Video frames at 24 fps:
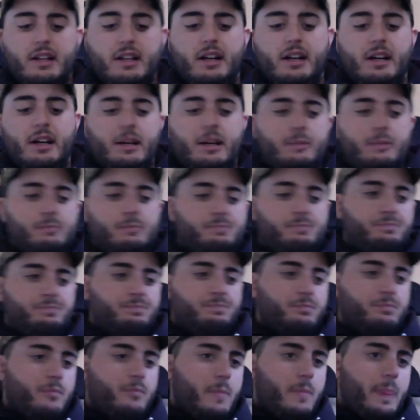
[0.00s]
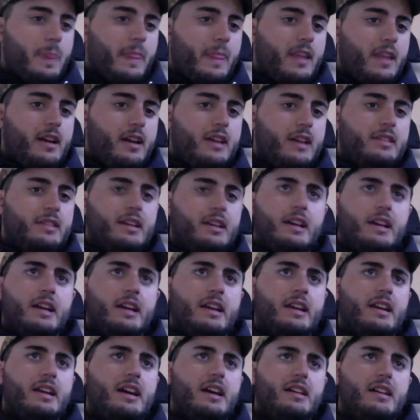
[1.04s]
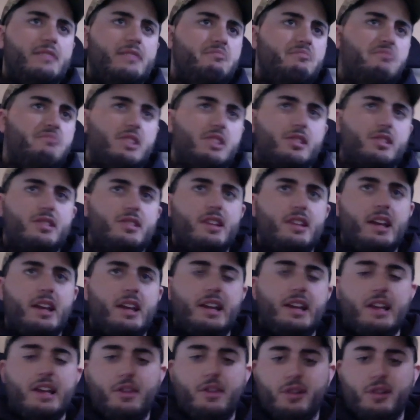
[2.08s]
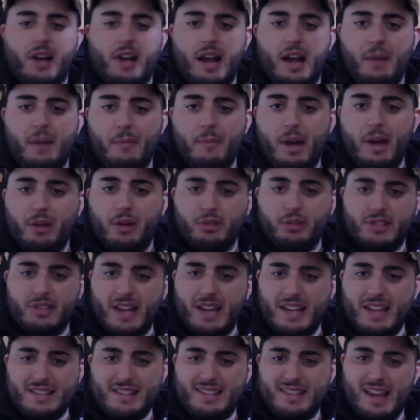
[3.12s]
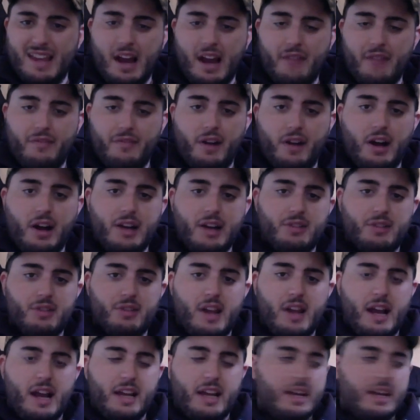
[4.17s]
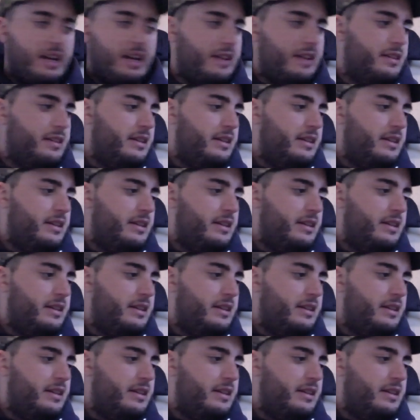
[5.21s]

and then just any other kind of metal tins that I find or that I get.